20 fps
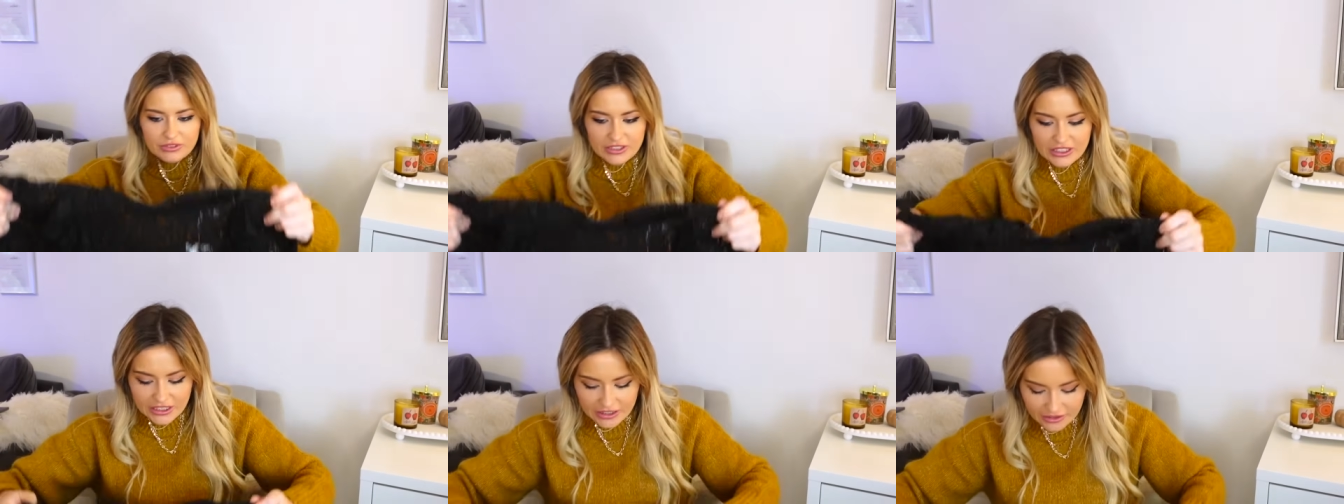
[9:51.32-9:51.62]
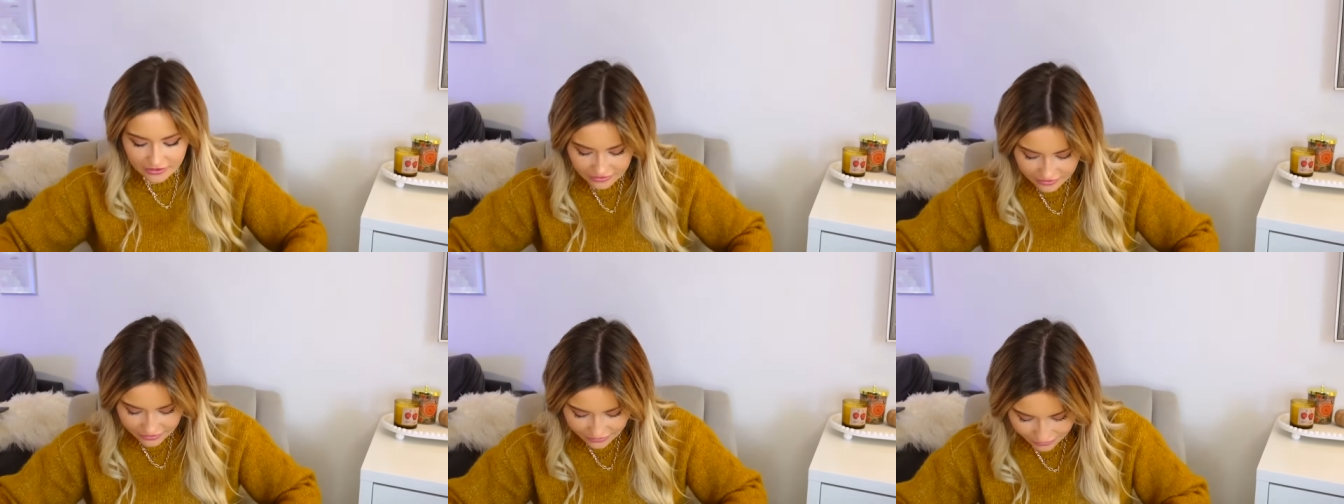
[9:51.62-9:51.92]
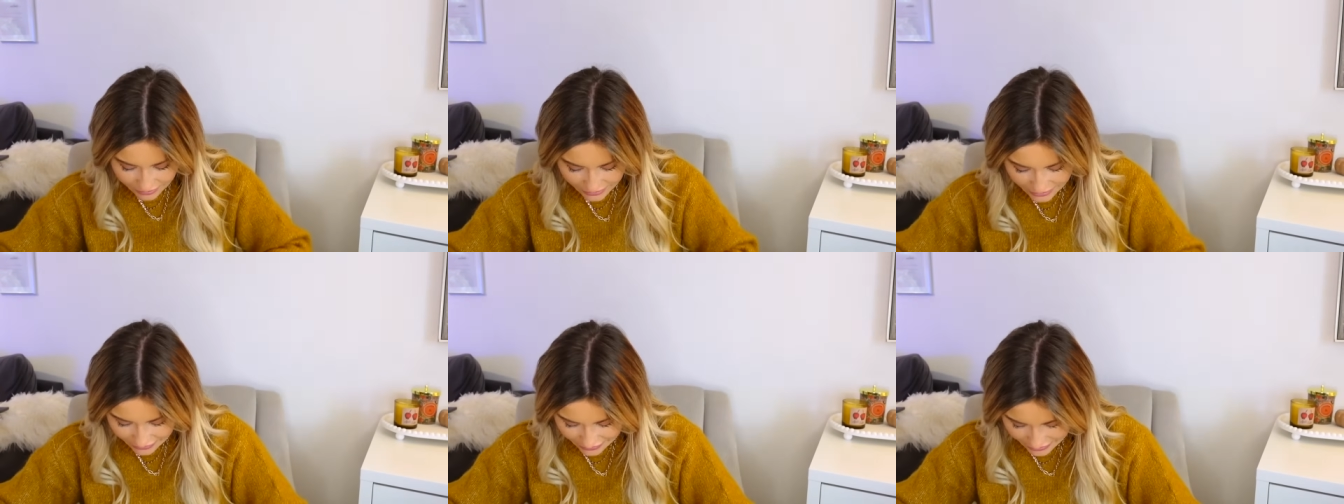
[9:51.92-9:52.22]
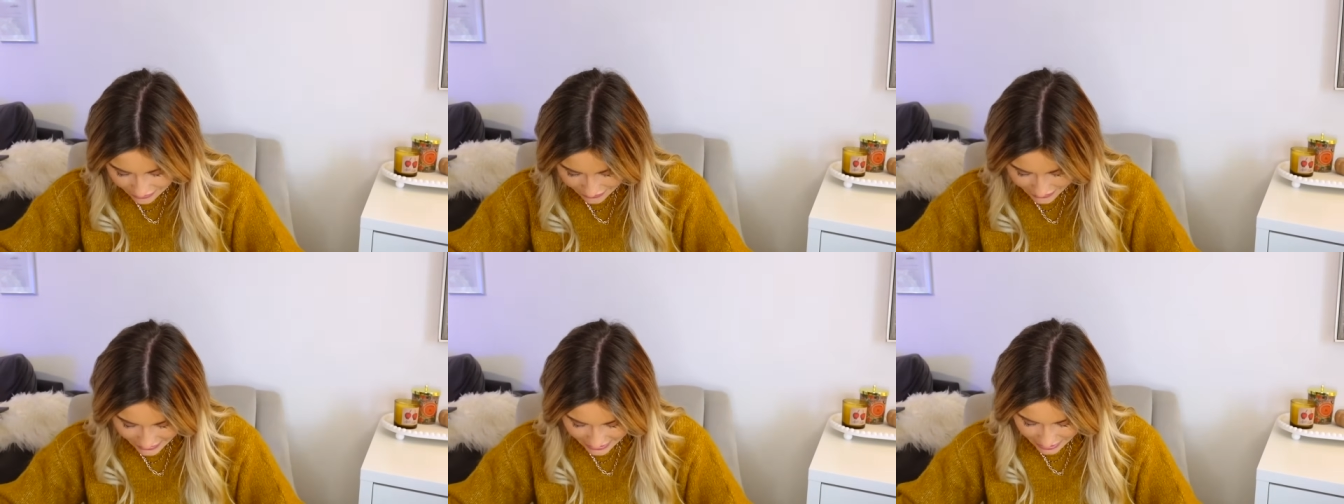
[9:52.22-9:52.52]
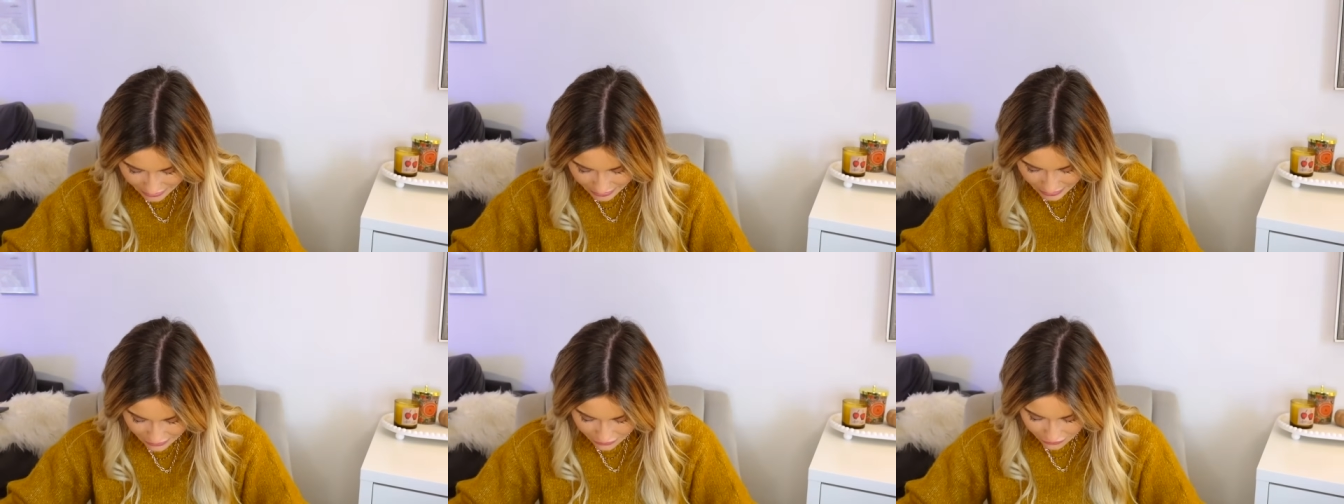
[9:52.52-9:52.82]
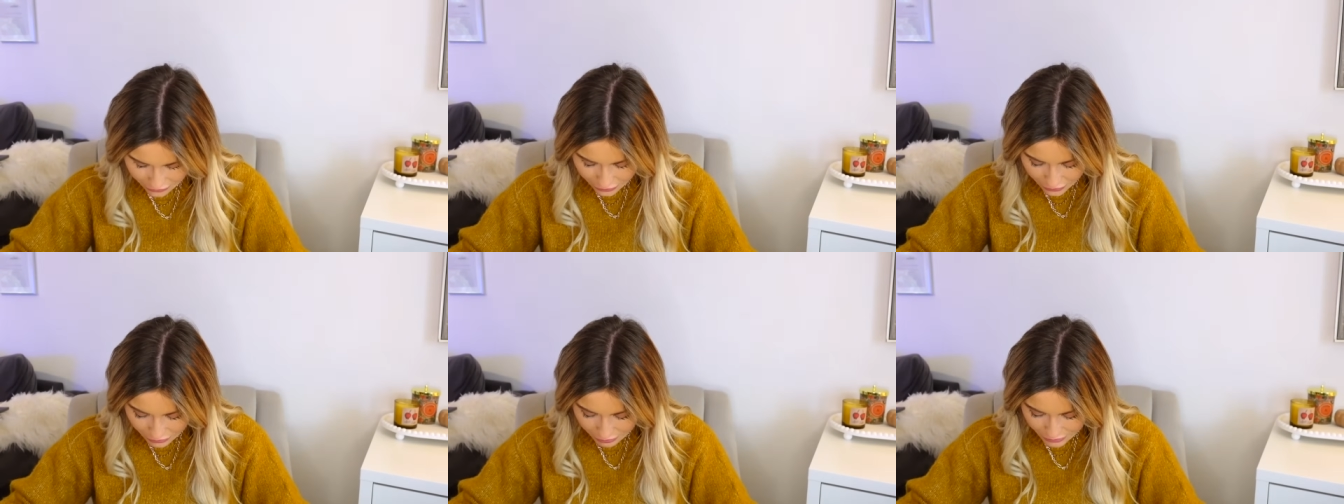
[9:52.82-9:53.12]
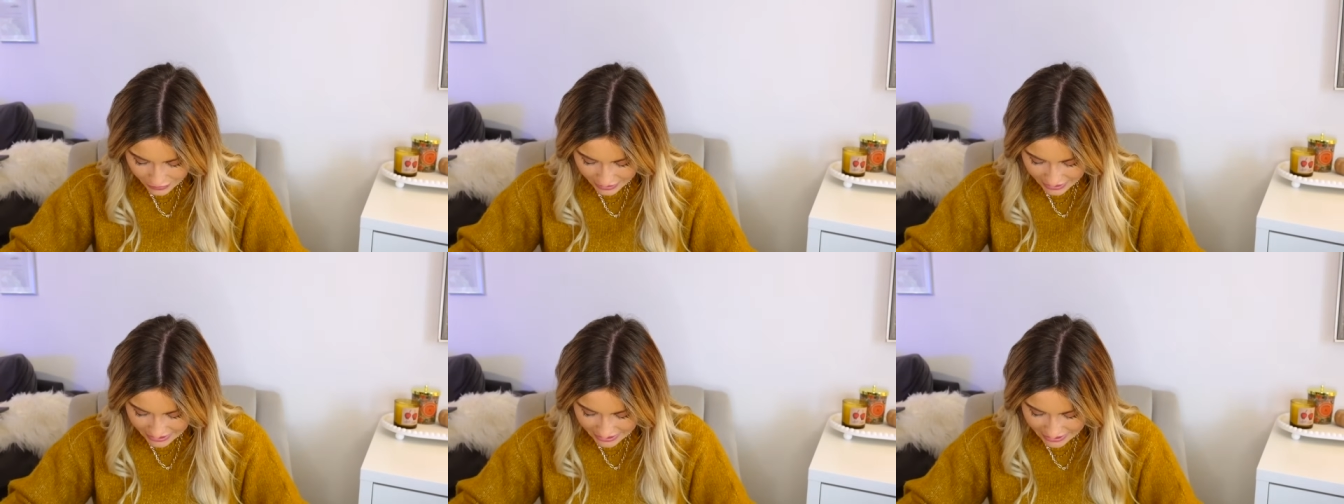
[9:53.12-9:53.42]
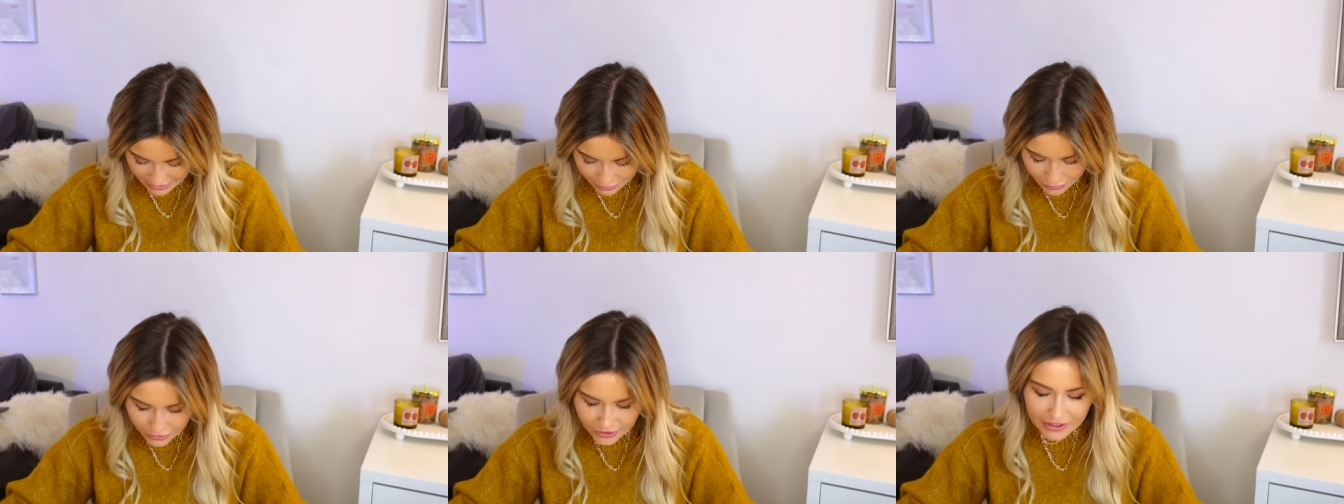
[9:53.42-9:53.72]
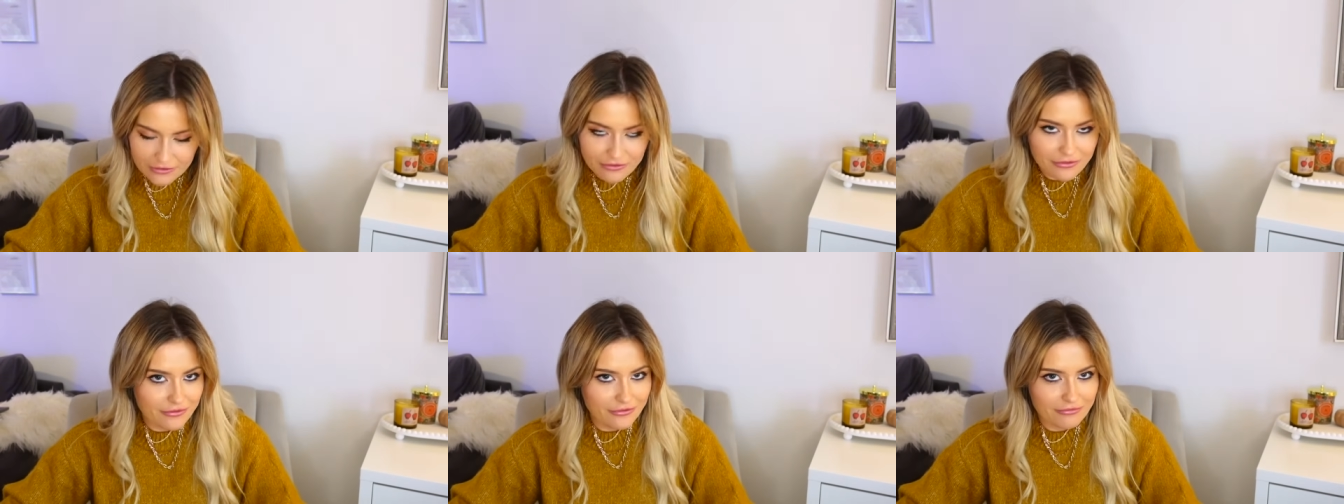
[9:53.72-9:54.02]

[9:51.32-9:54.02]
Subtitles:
you know, whether I'd feel a bit frumpy in it, but I